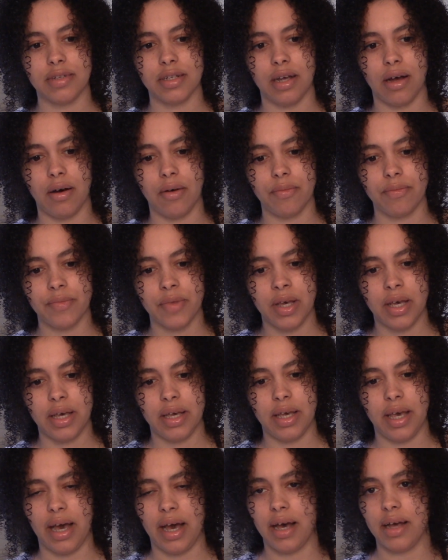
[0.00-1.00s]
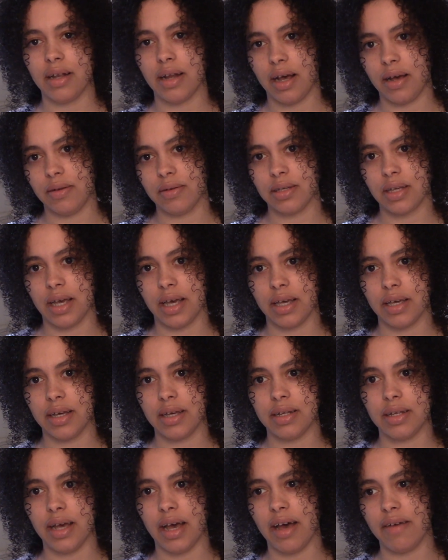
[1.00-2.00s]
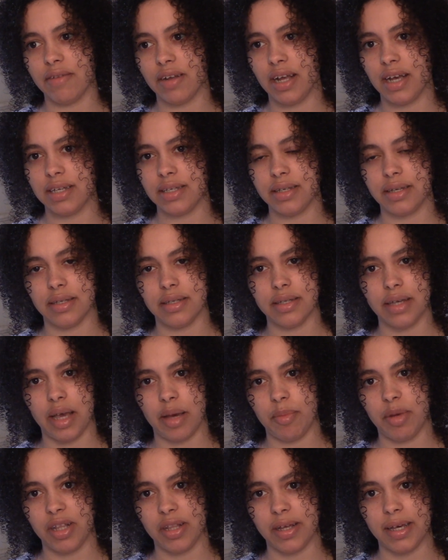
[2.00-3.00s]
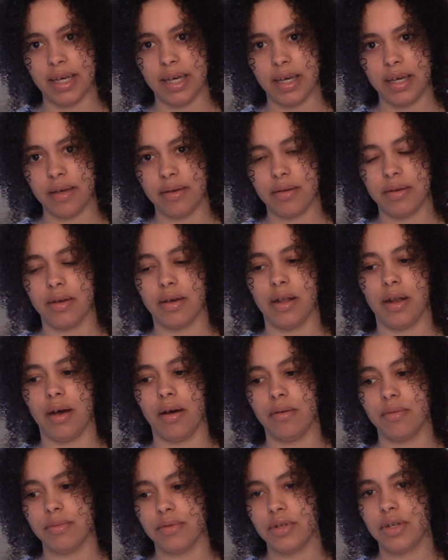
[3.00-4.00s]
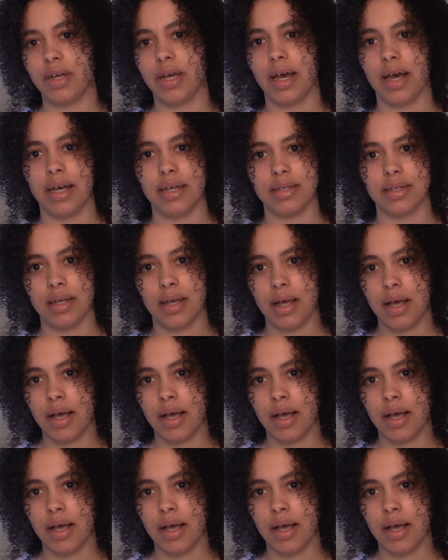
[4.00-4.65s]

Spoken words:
So yeah, and I was like into Evanescence, Amy Lee. You know, she has